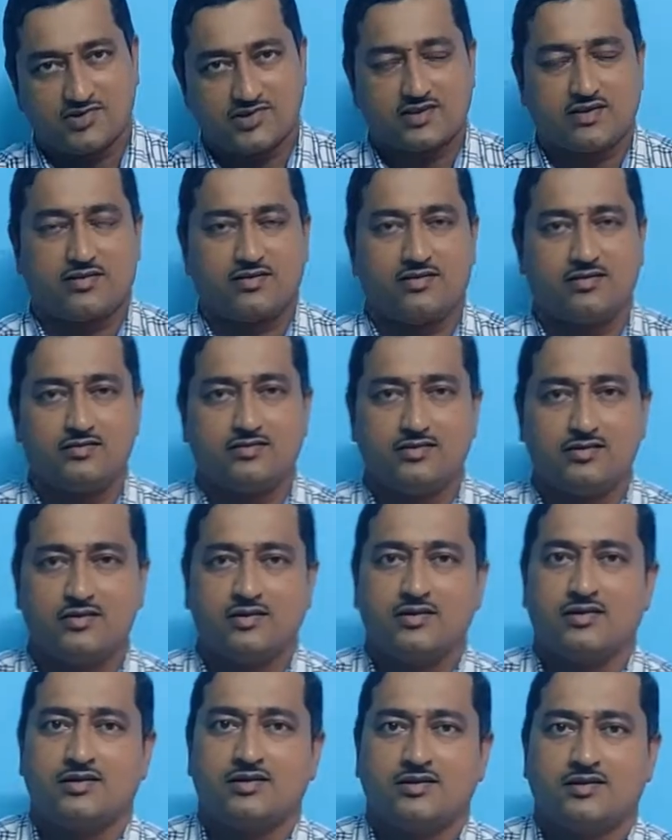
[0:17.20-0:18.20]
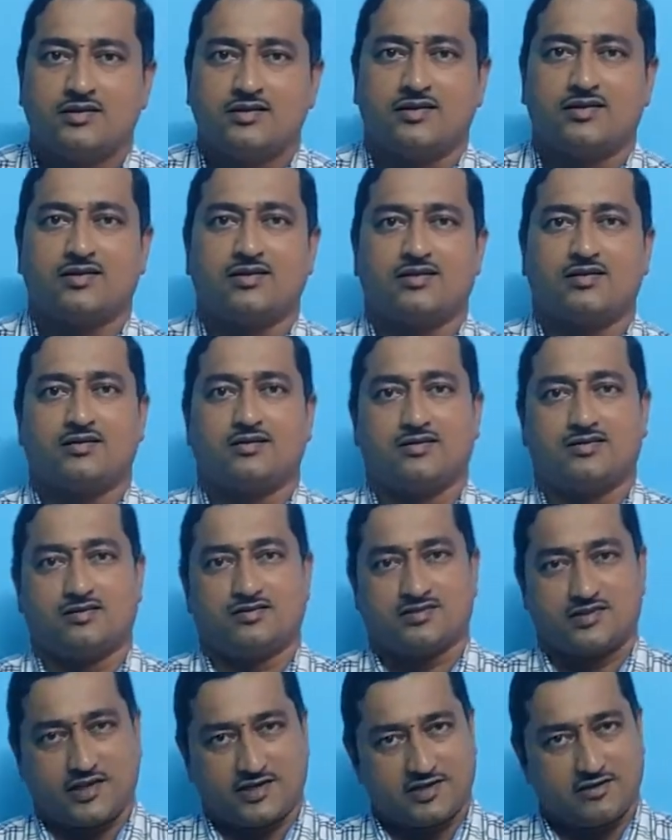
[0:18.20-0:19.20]
all.
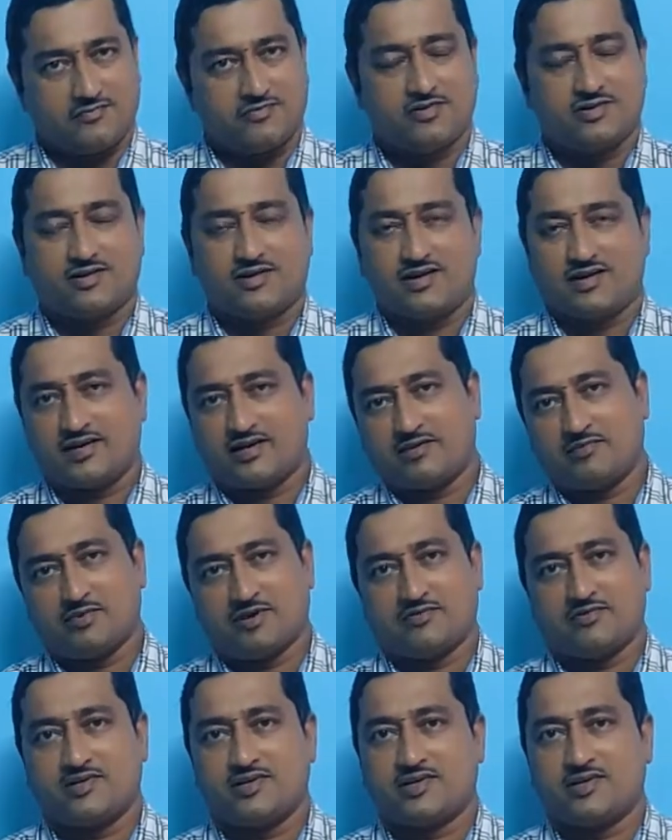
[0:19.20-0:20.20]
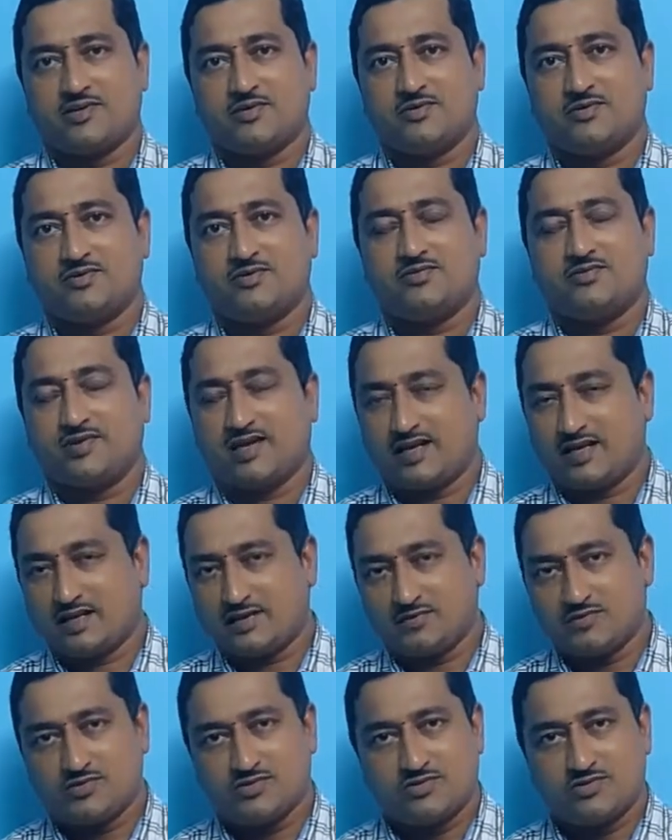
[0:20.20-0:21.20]
Thank you for clicking my video.
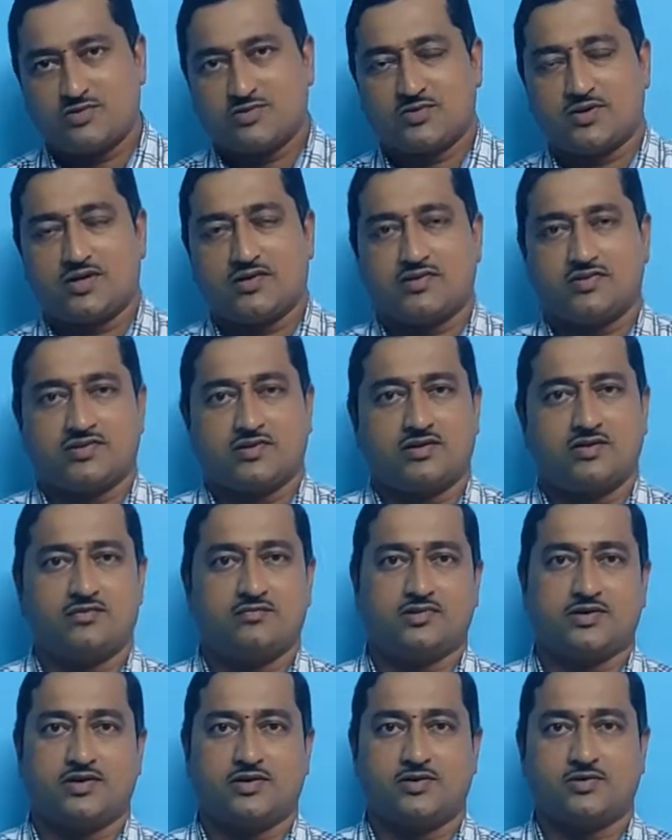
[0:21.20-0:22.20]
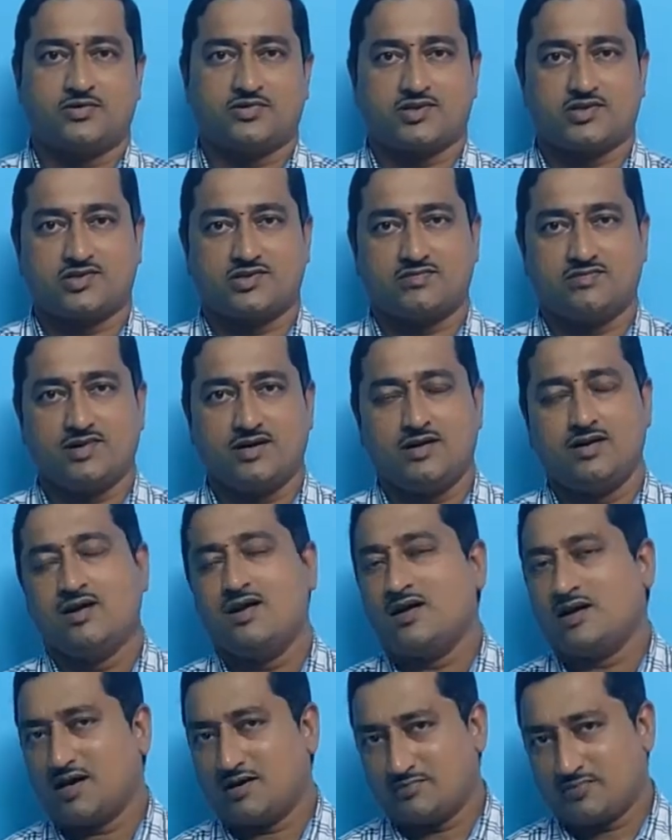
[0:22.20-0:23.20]
Welcome to today's video session.
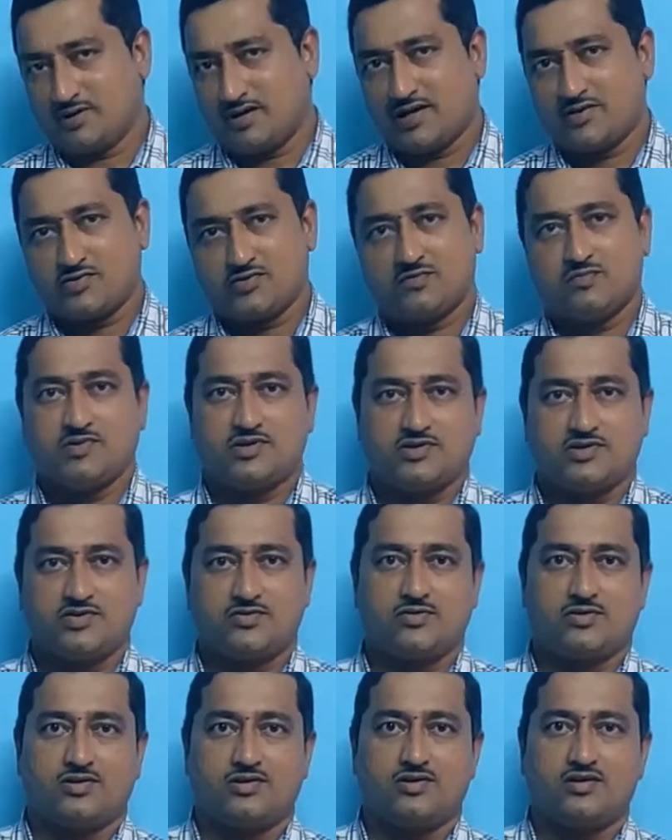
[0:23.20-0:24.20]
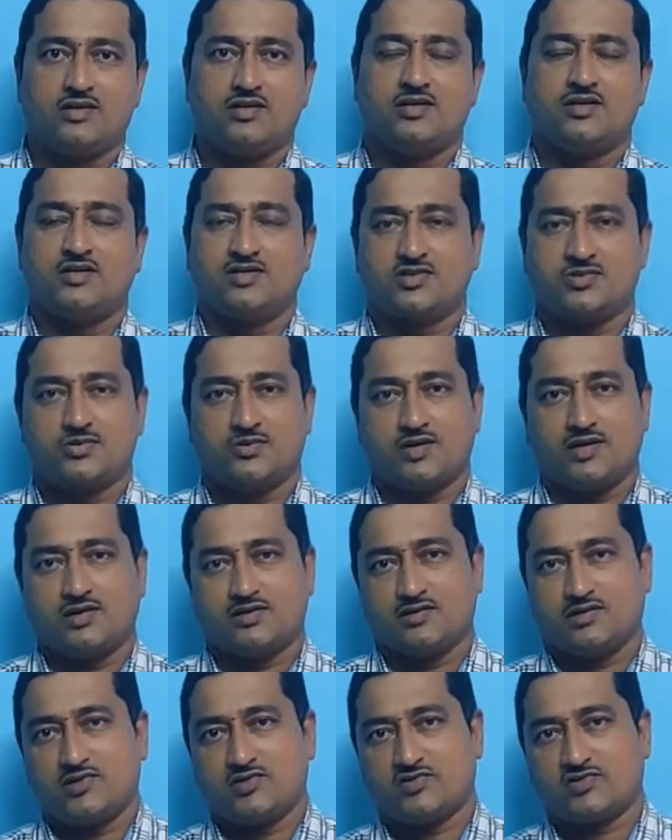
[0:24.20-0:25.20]
I'm glad to meet you all. Today
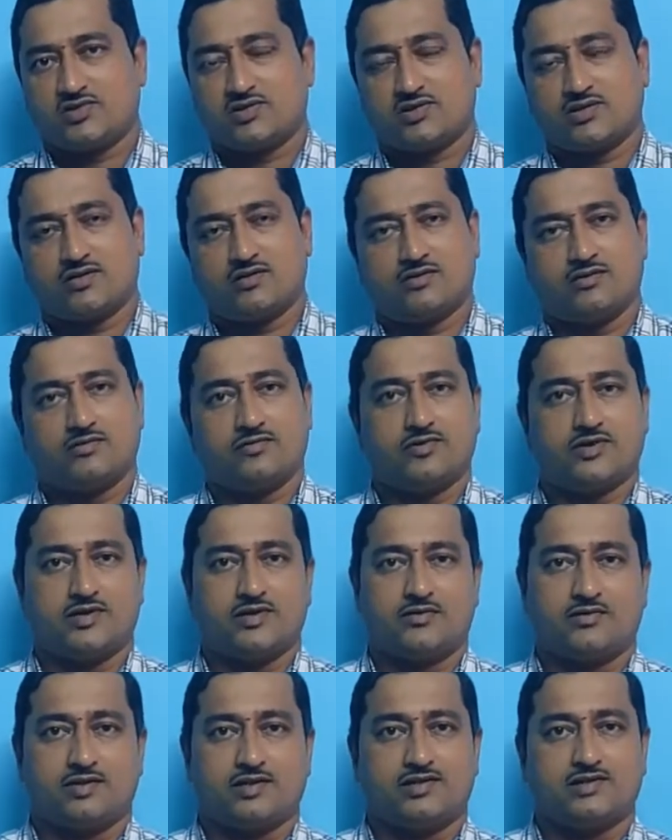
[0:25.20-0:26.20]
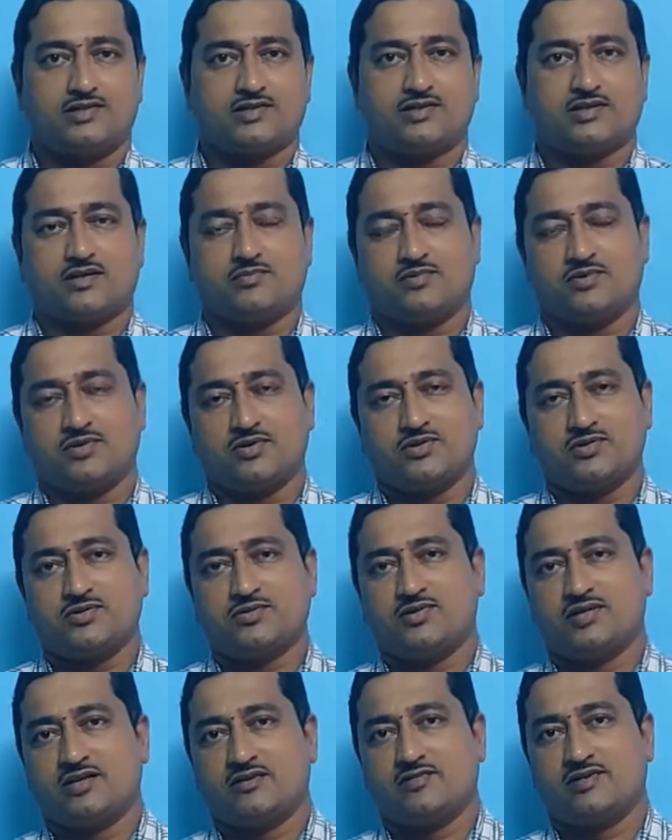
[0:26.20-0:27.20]
in this video lecture, I'm going to
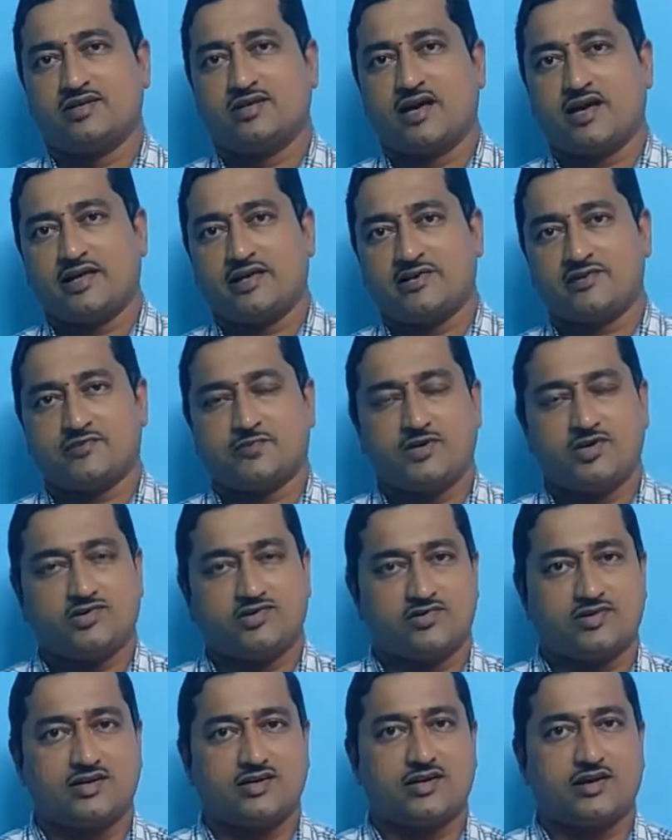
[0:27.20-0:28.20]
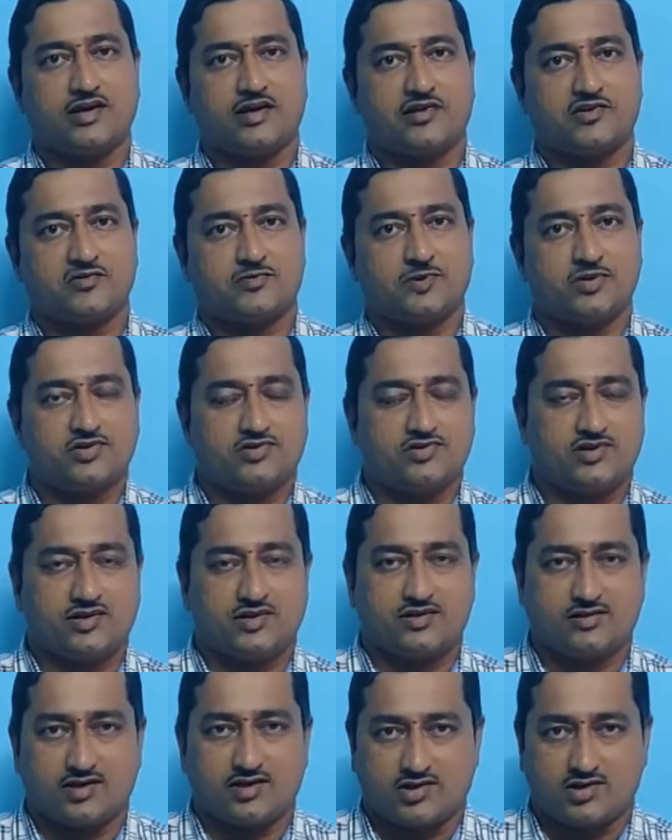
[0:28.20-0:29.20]
deal with direct speech and indirect speech in
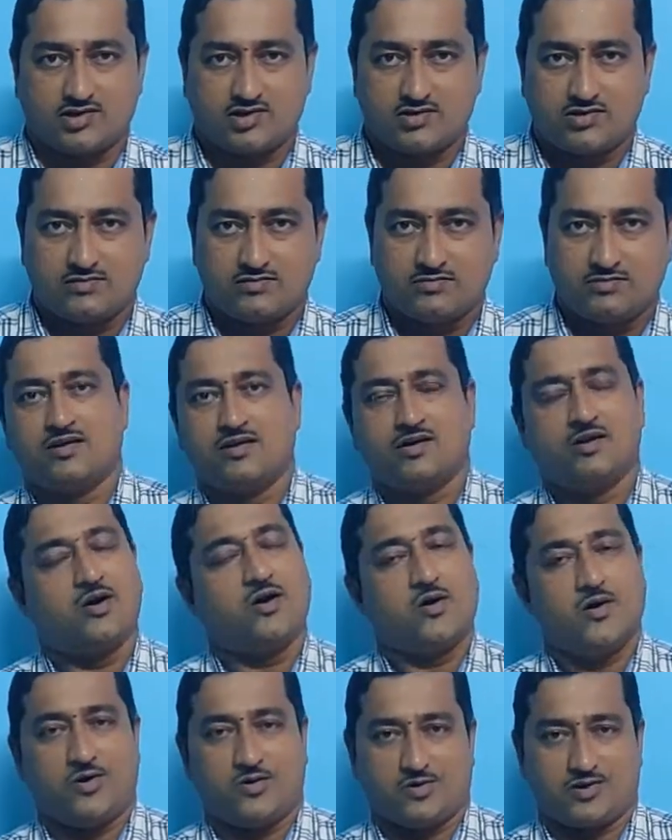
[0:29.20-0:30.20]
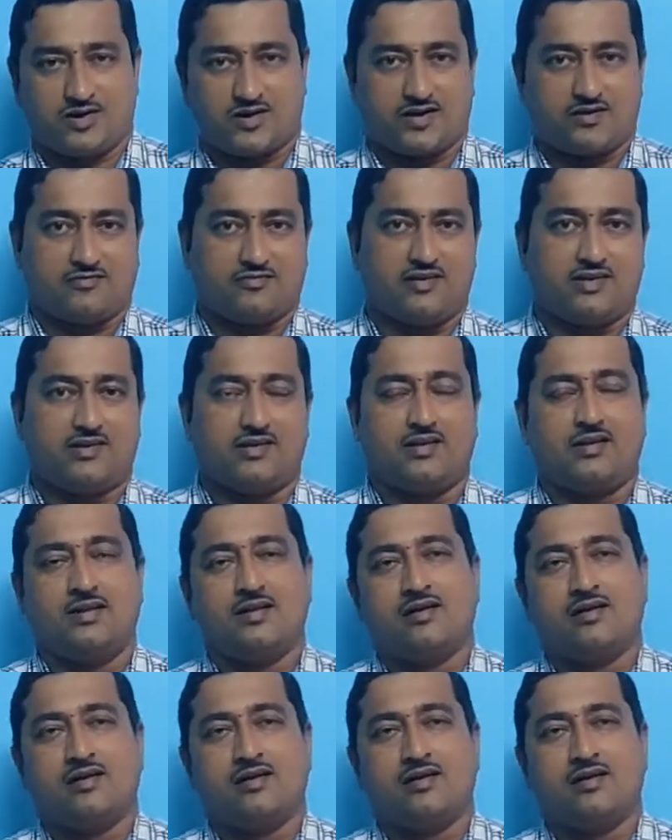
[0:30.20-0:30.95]
English. Okay, well,